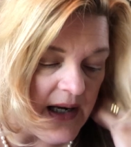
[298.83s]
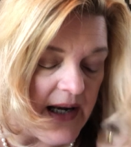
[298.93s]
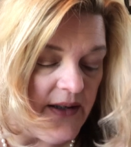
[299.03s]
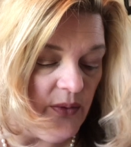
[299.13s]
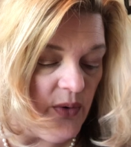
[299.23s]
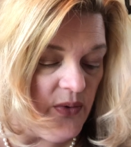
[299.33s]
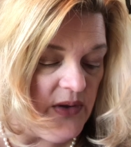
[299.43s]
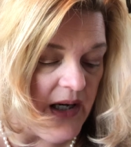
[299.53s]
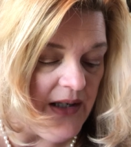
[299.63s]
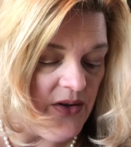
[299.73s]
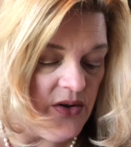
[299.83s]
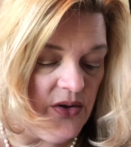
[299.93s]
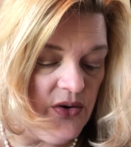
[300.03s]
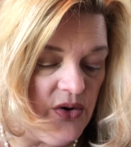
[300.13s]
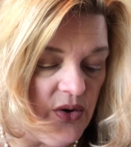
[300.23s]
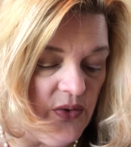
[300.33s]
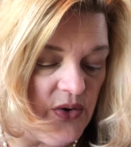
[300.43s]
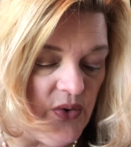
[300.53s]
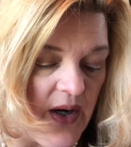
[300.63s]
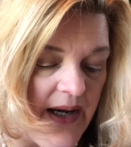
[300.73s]
and a rotation to show the
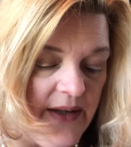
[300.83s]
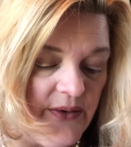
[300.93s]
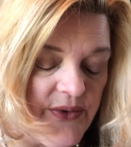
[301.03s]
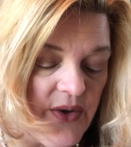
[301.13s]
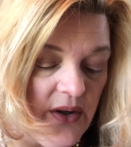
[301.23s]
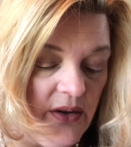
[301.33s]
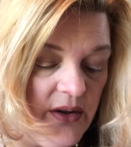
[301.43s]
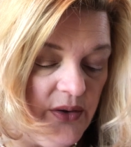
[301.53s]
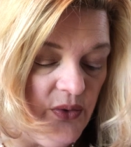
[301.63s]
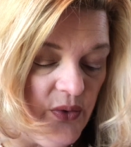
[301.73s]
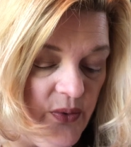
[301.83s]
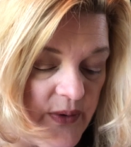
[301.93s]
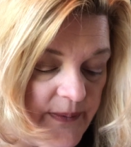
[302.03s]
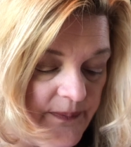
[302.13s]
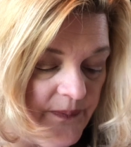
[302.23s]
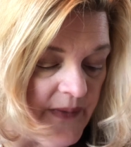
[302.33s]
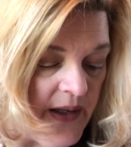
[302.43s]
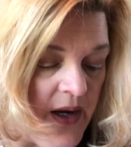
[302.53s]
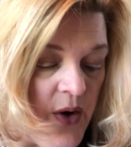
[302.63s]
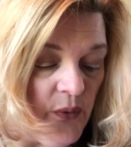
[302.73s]
triangles are congruent.
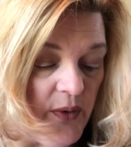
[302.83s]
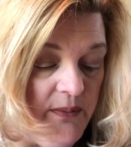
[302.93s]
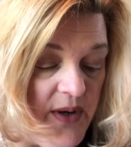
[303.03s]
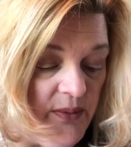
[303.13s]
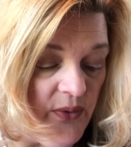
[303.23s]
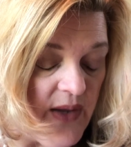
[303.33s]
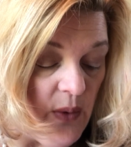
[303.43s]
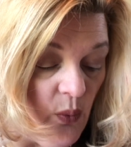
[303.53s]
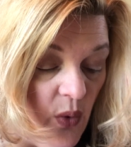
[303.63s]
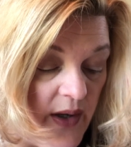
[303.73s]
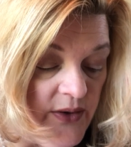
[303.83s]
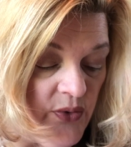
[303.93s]
Remember that one